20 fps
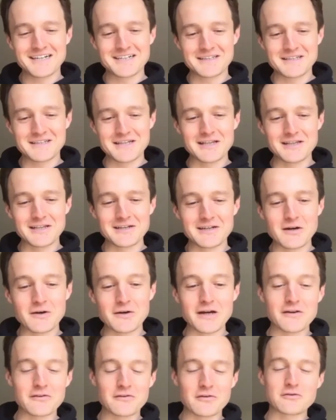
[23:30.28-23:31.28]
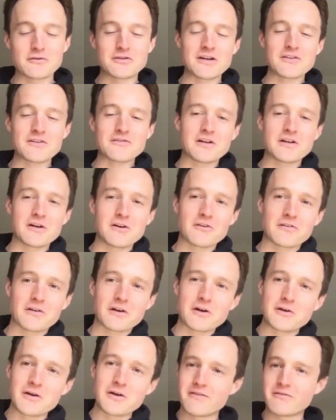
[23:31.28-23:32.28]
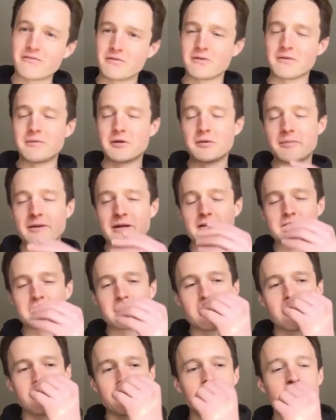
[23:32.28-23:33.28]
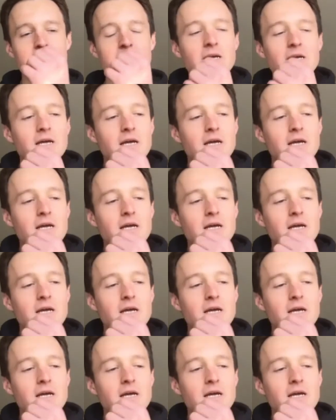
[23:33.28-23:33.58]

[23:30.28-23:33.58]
Leila, okay, so changing gears, I know you have a limited amount of time.